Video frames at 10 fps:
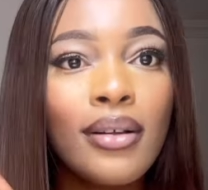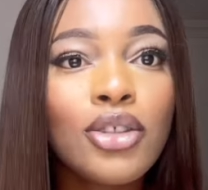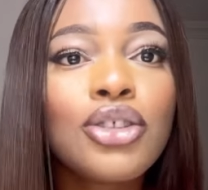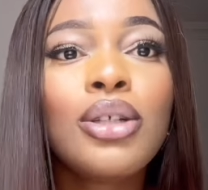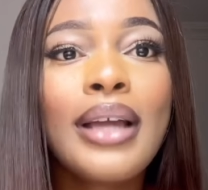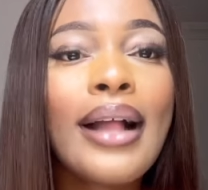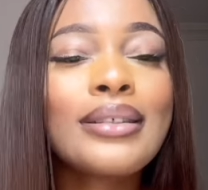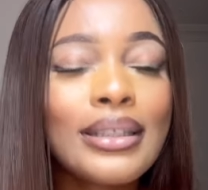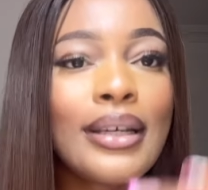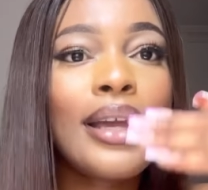You guys
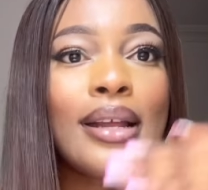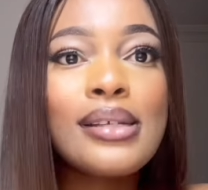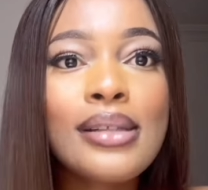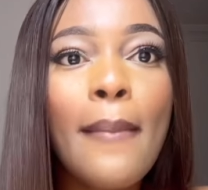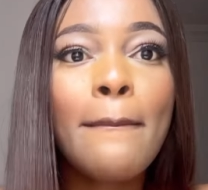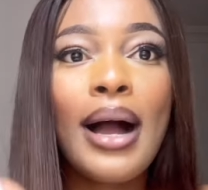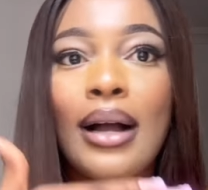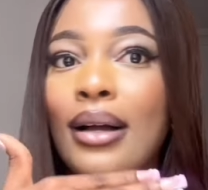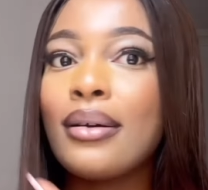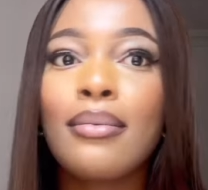start taking a step
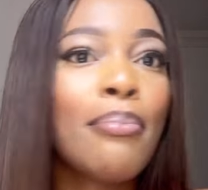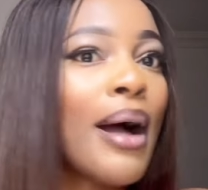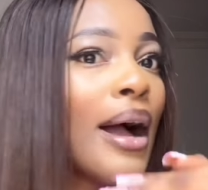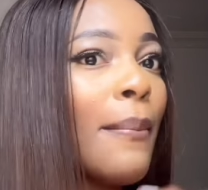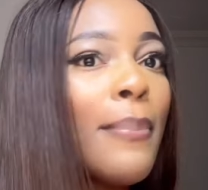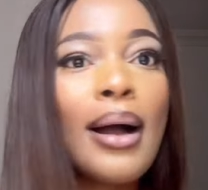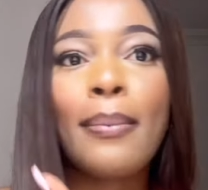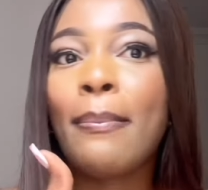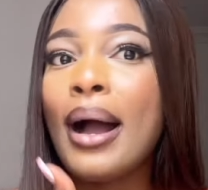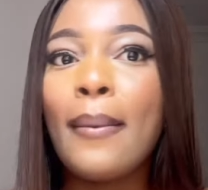back
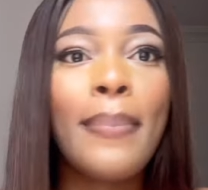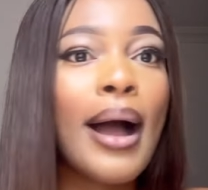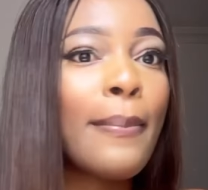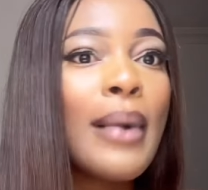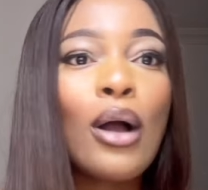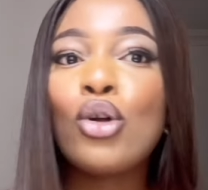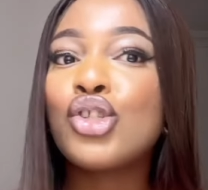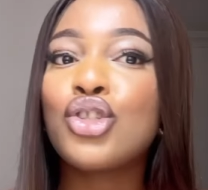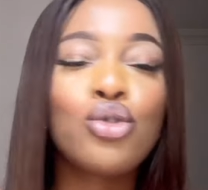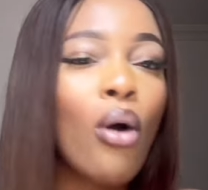
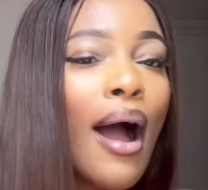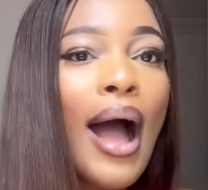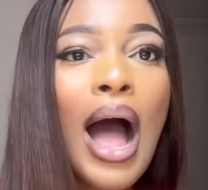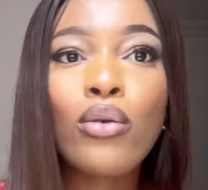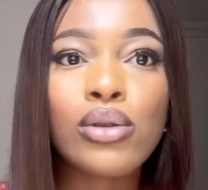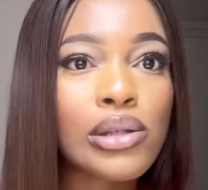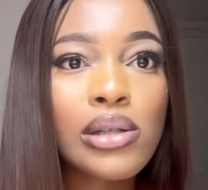until you're out.